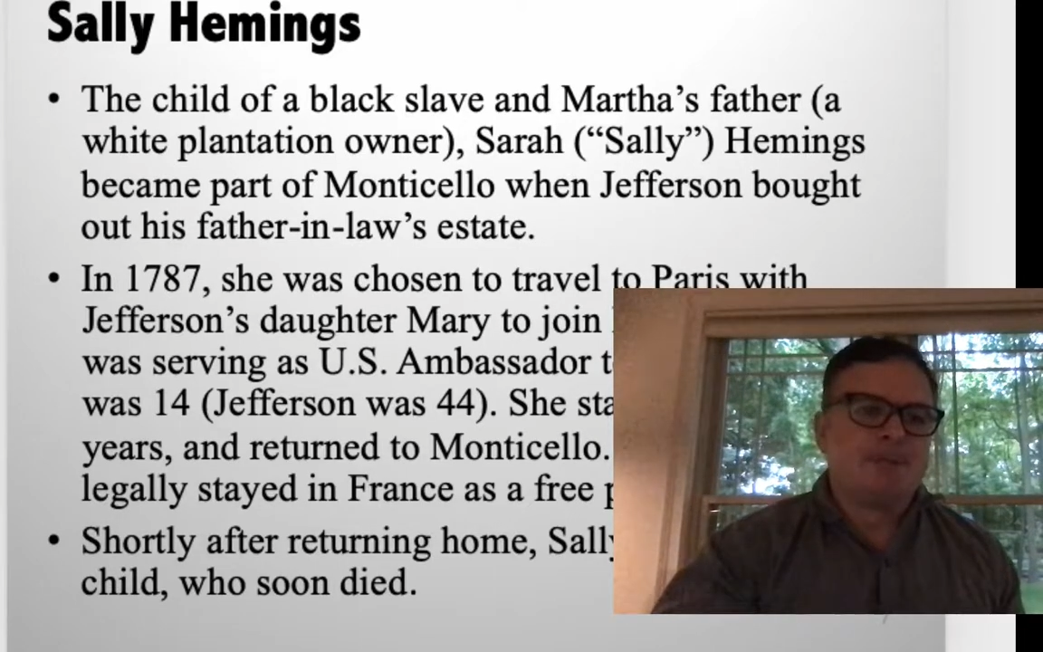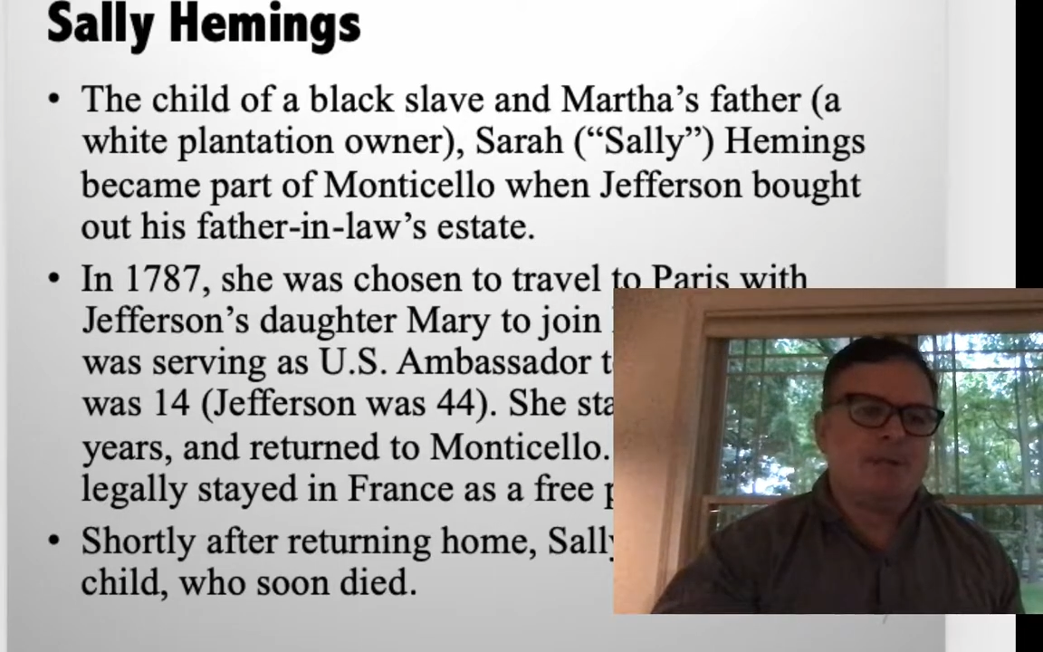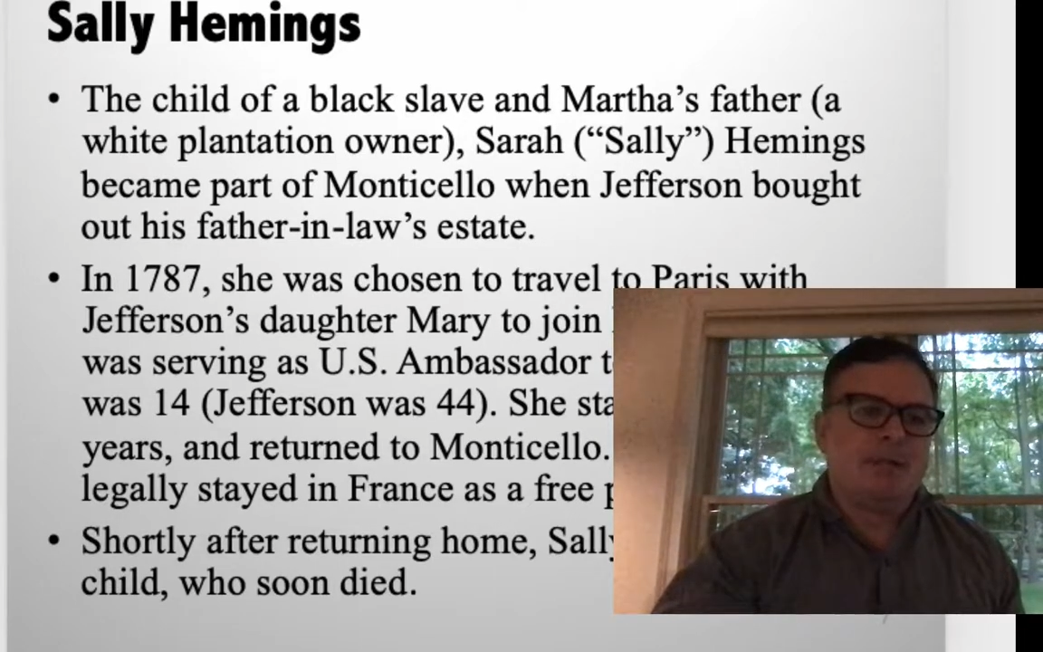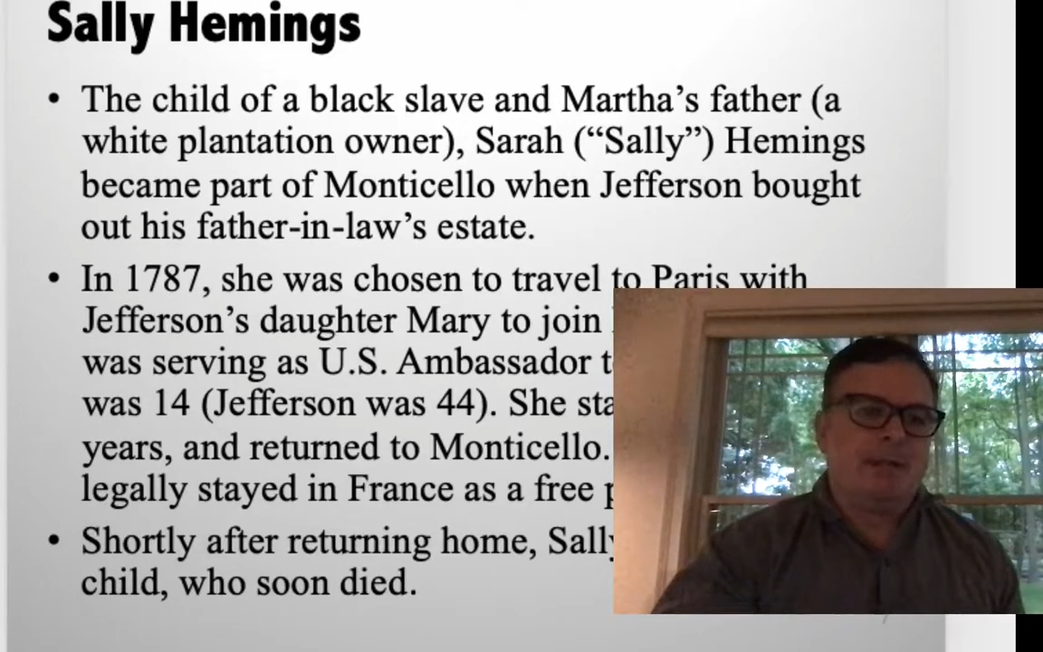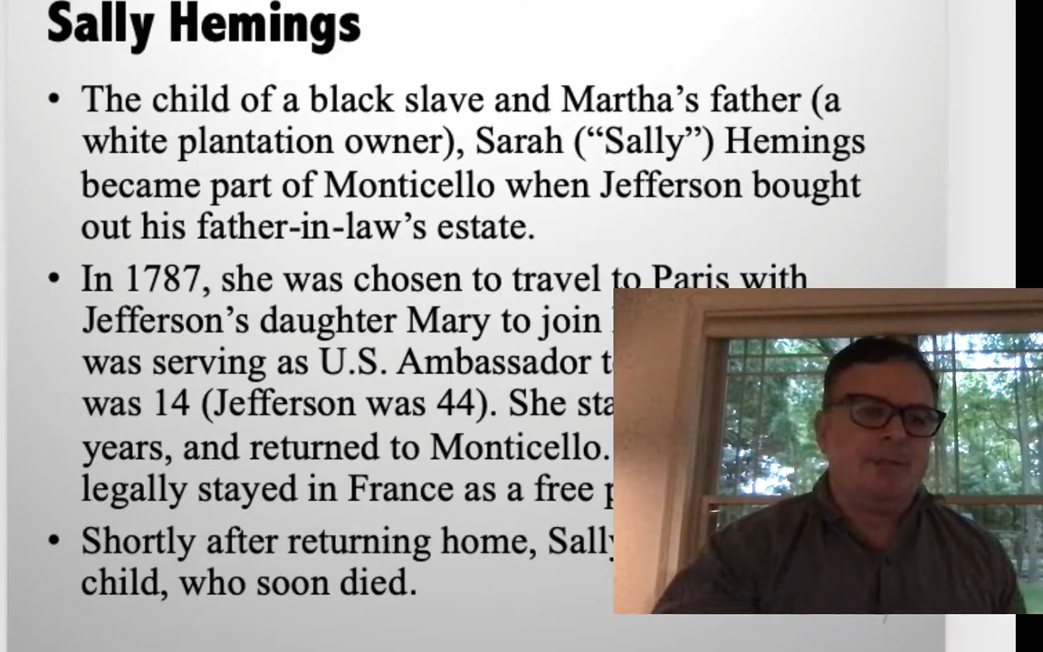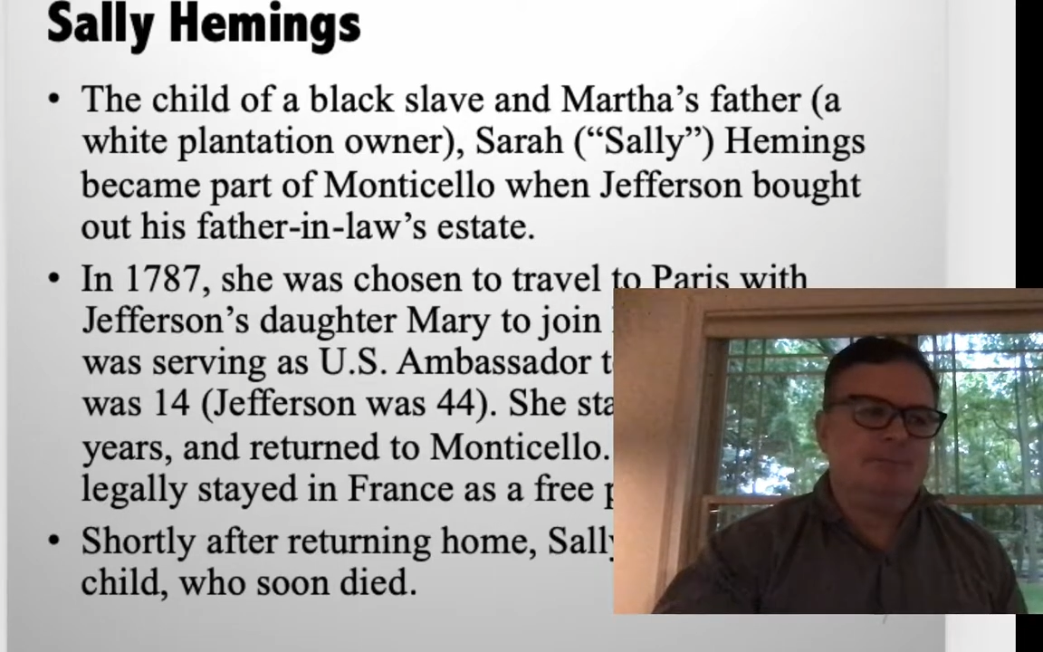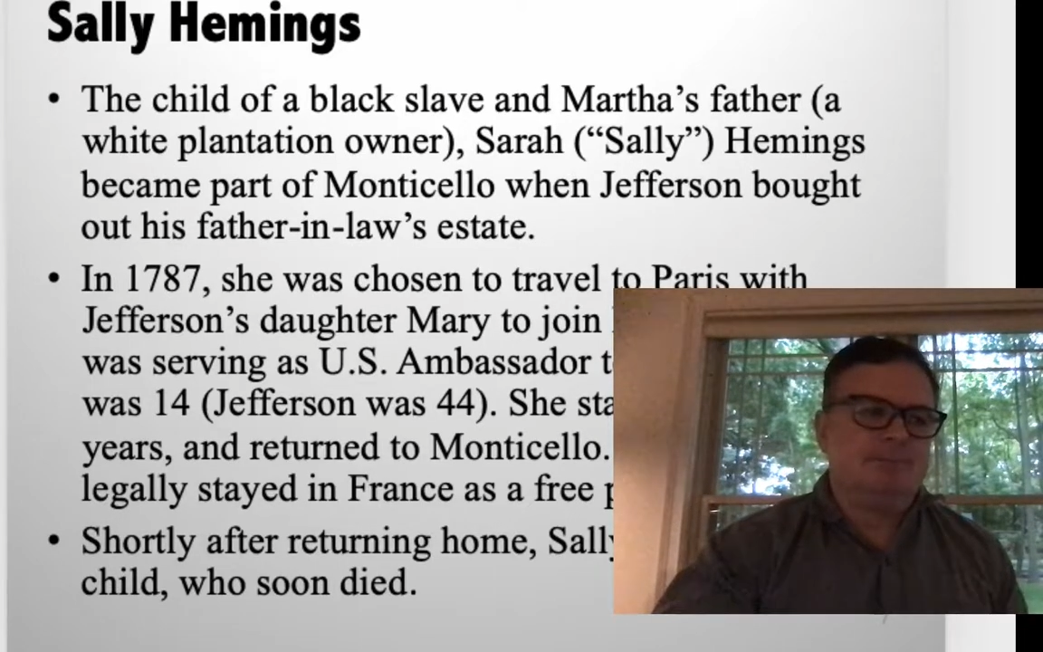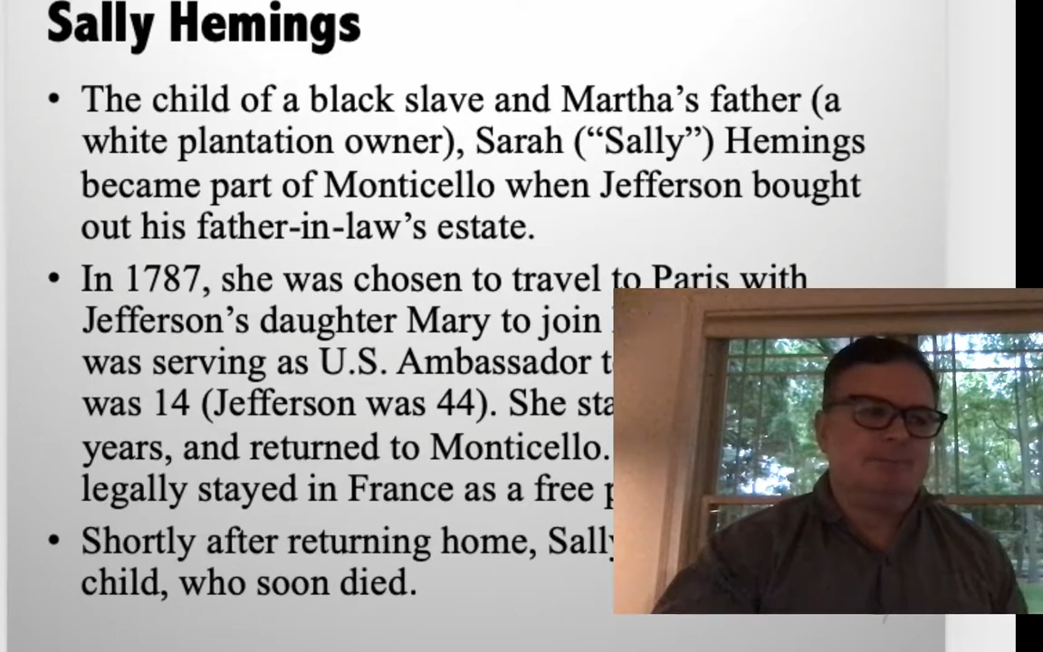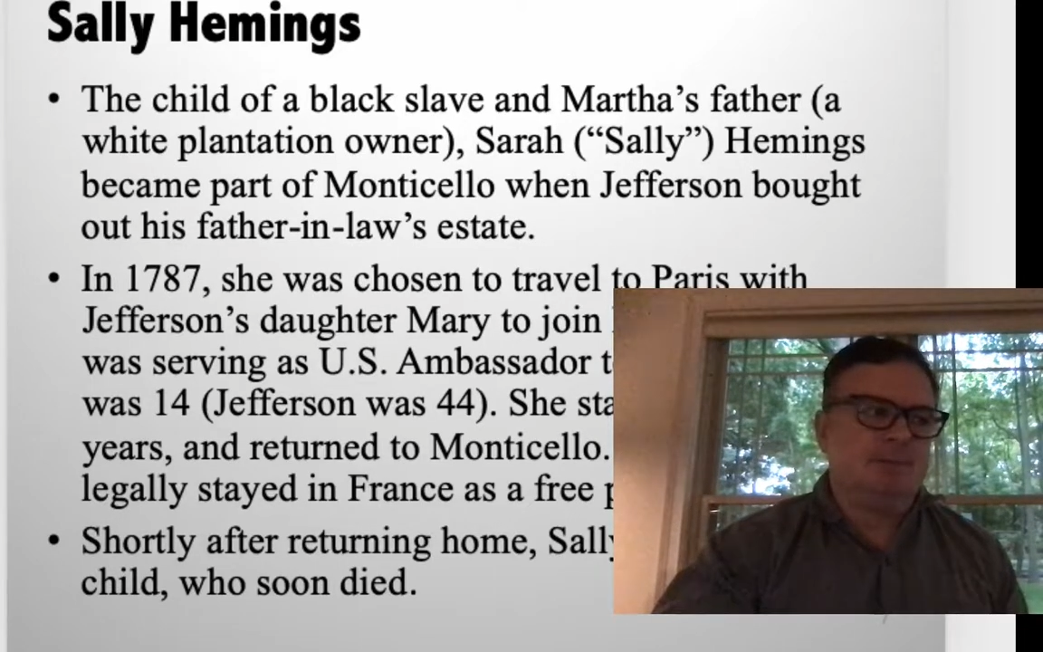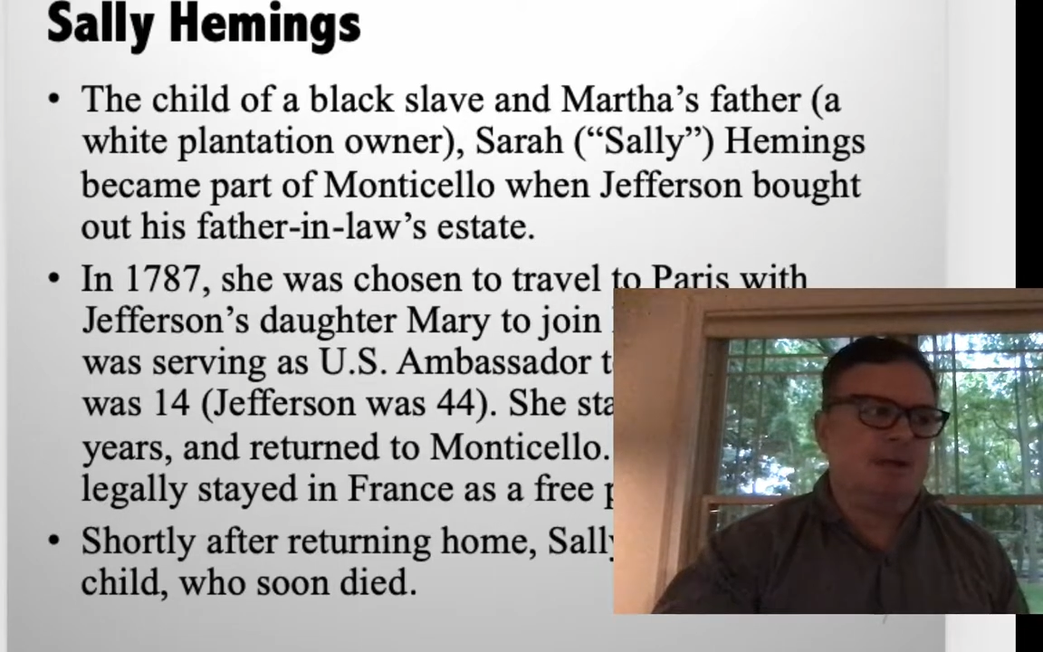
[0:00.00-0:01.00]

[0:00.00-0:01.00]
And